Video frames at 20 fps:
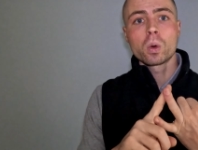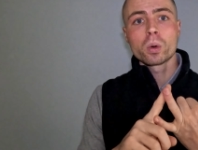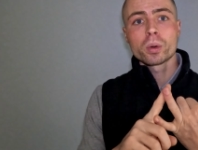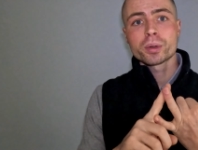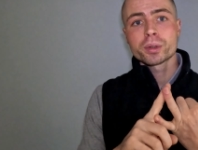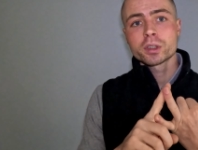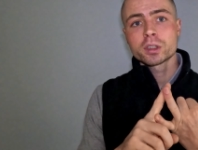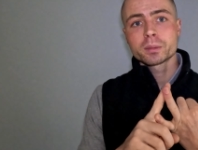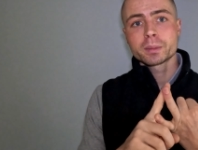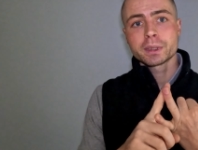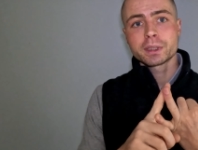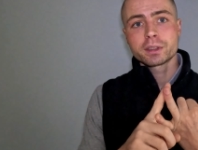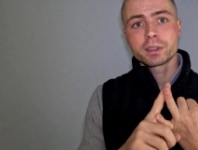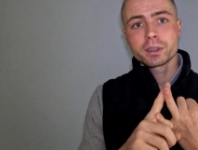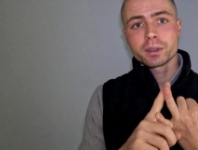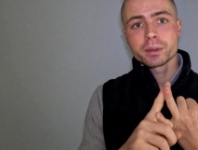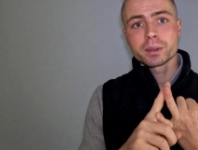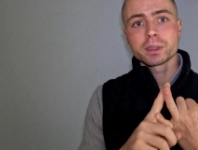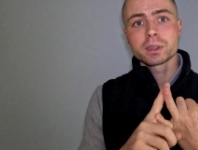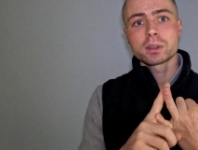ordering
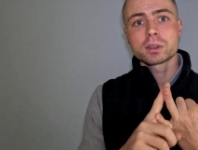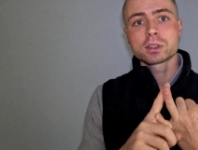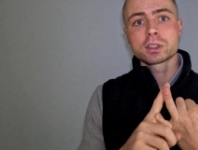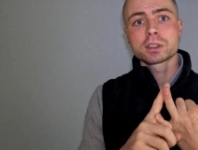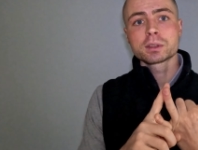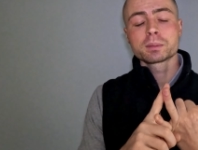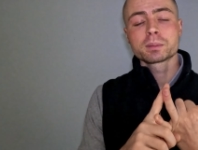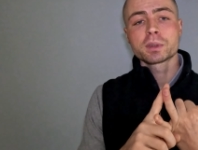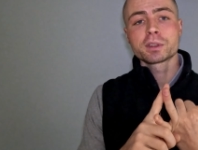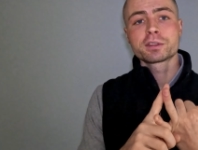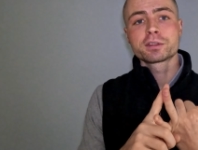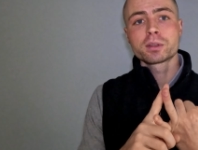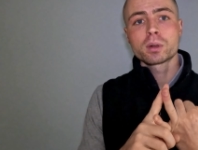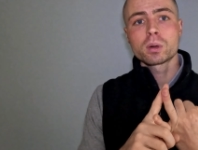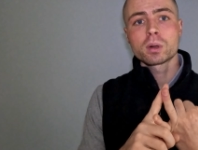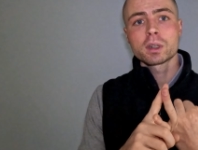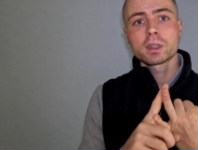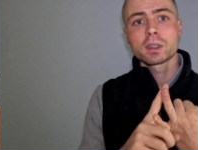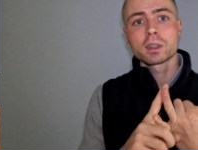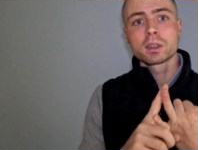materials
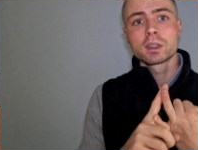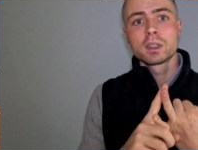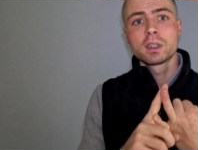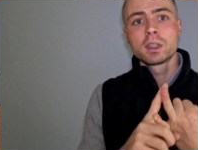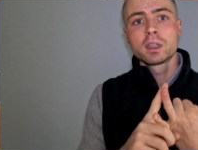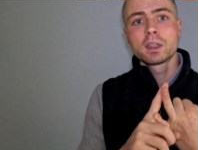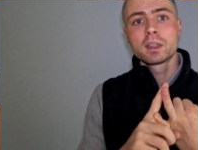before